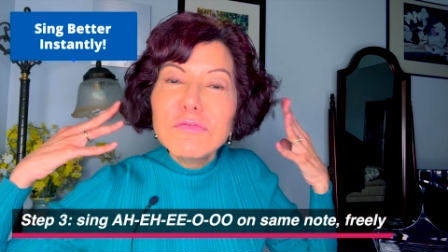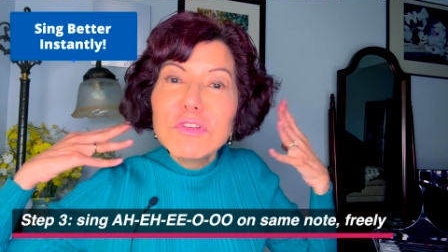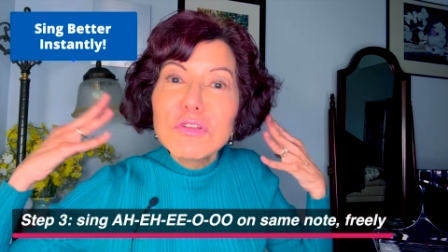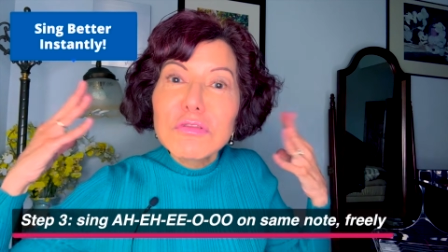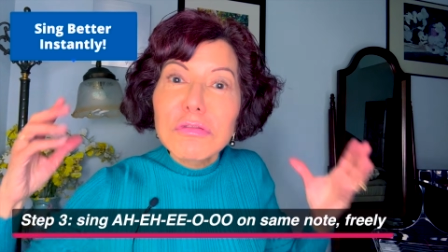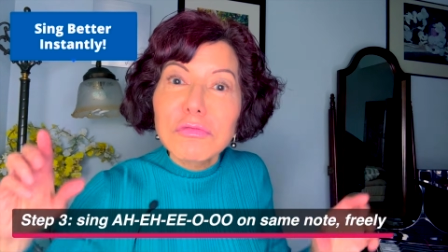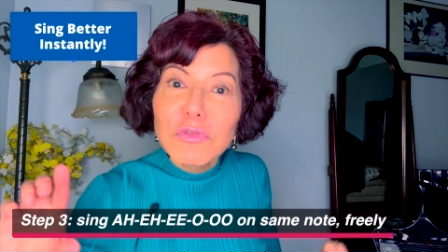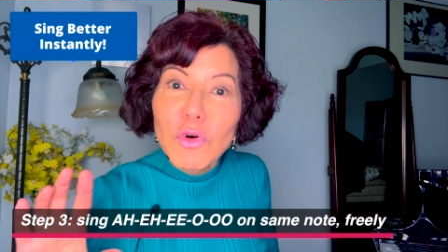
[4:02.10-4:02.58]
your
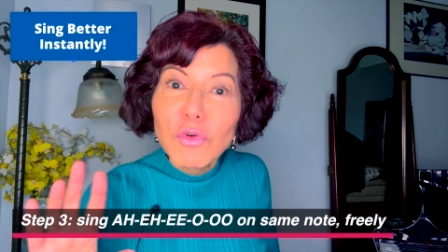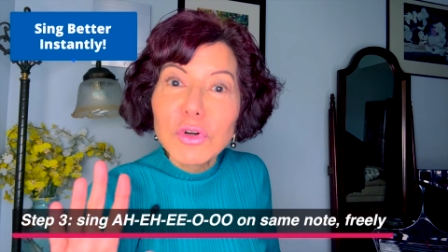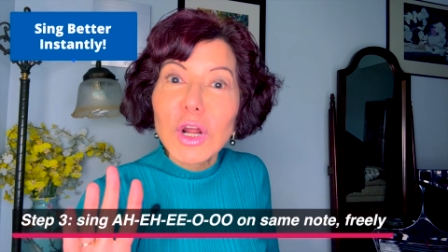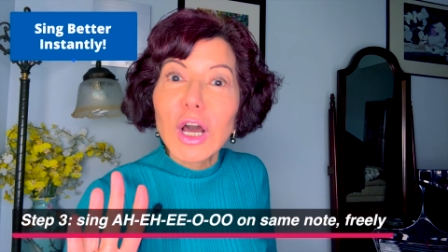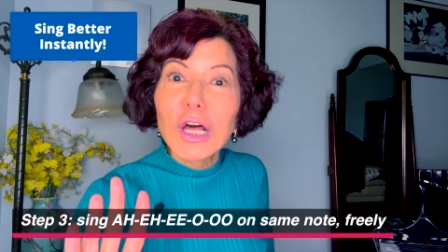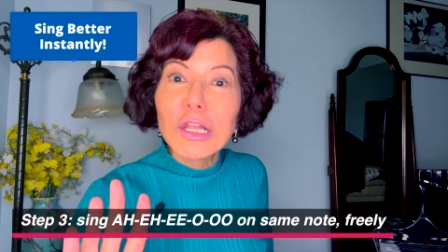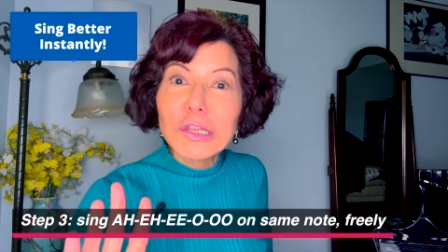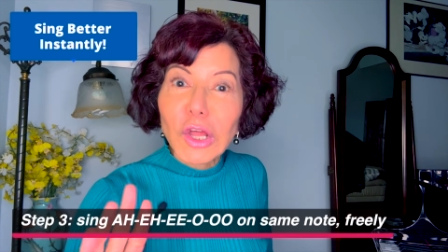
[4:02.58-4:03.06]
throat
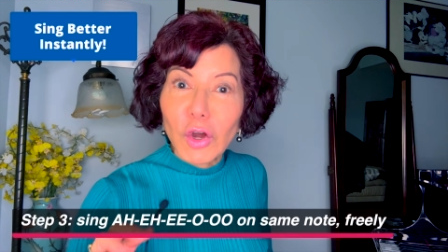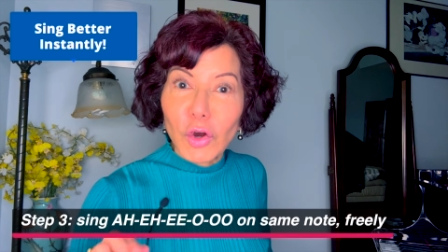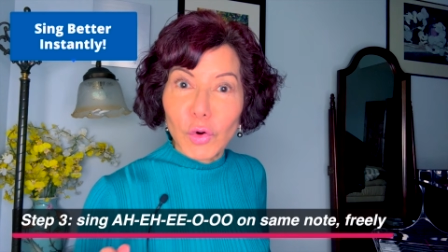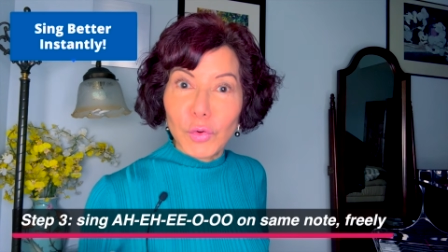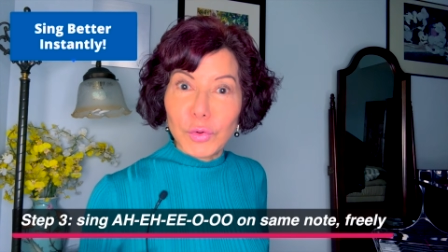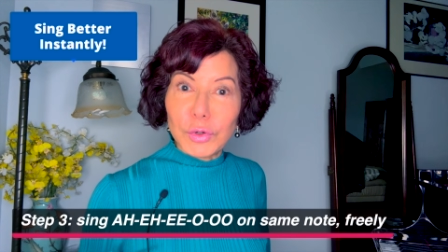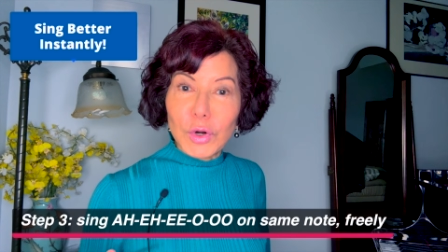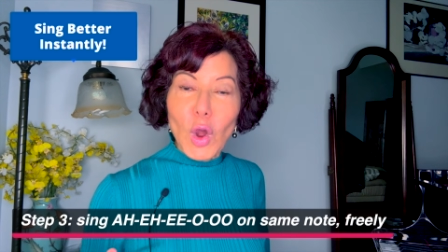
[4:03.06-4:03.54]

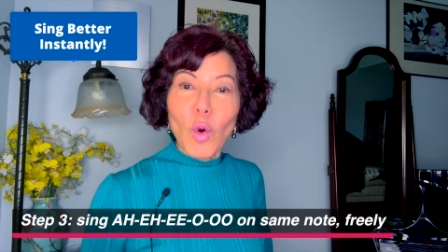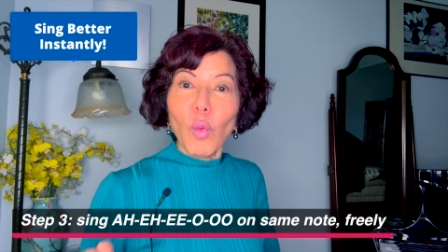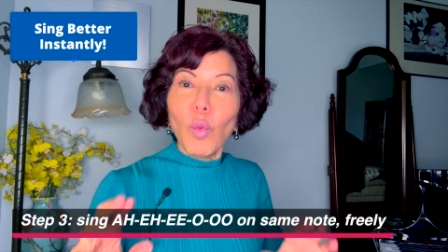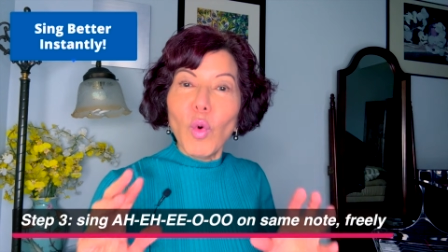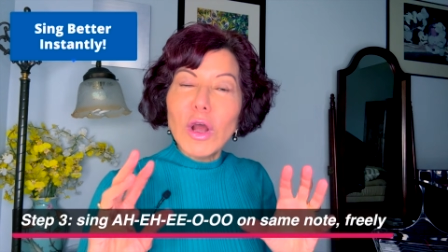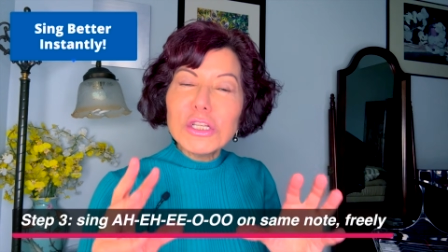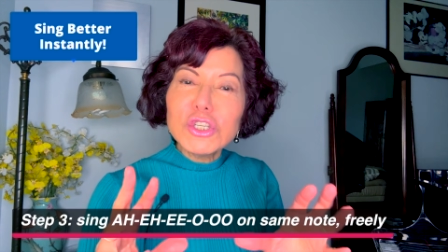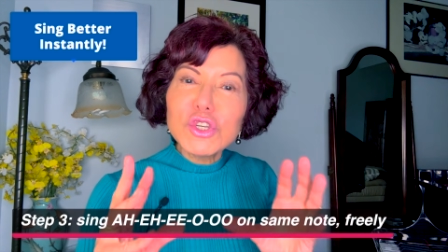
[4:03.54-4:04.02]
alone.
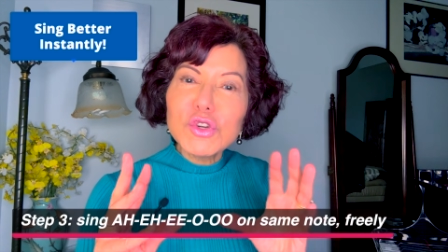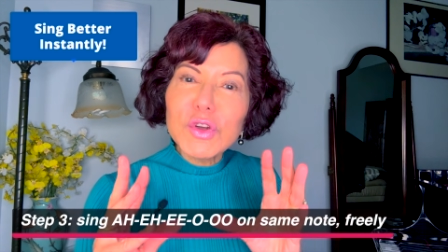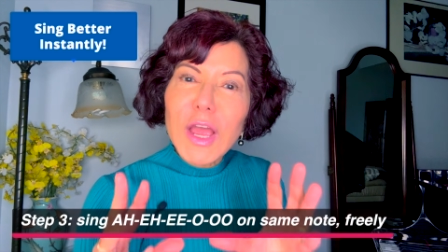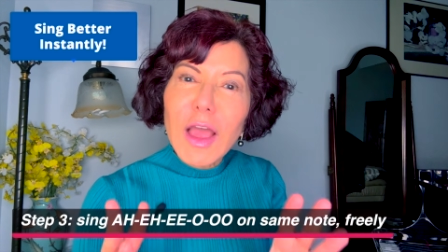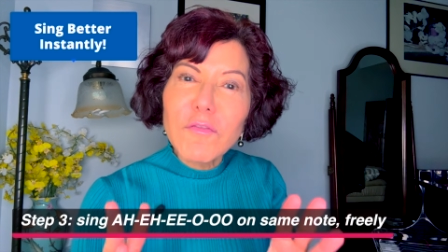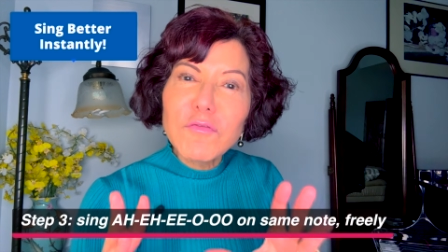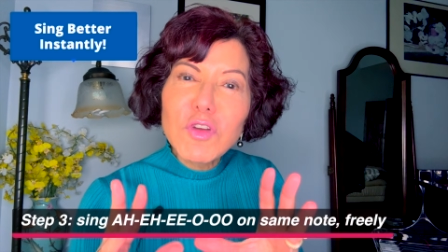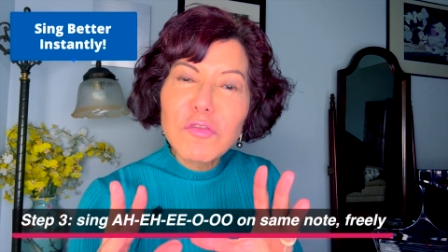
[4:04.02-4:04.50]
Once you
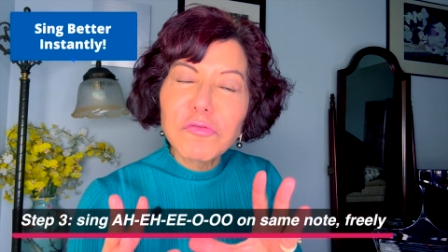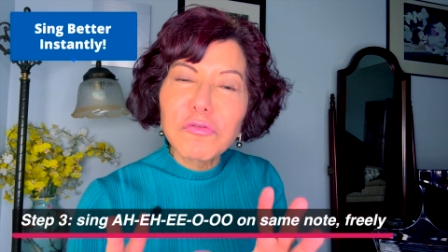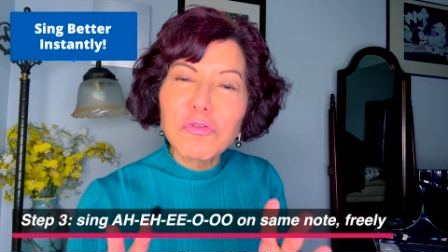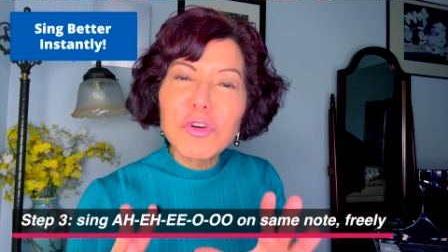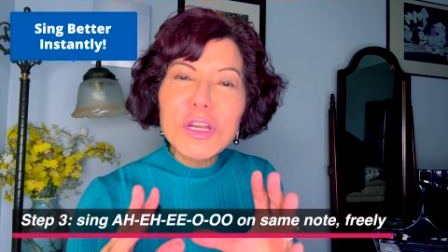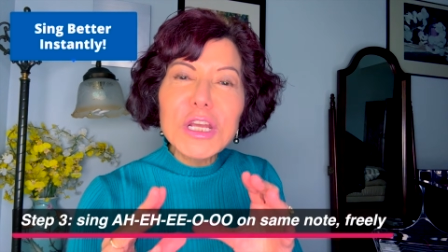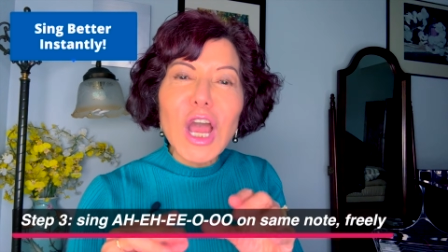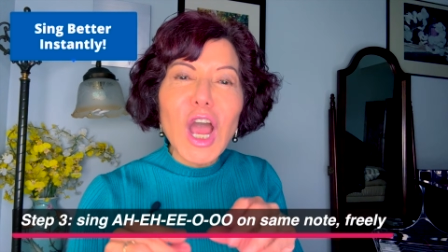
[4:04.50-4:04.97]
have your
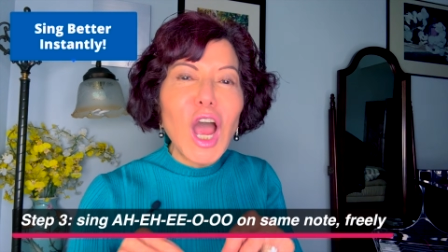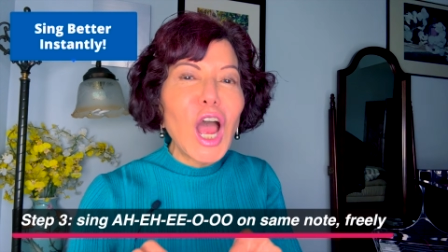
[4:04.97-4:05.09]
free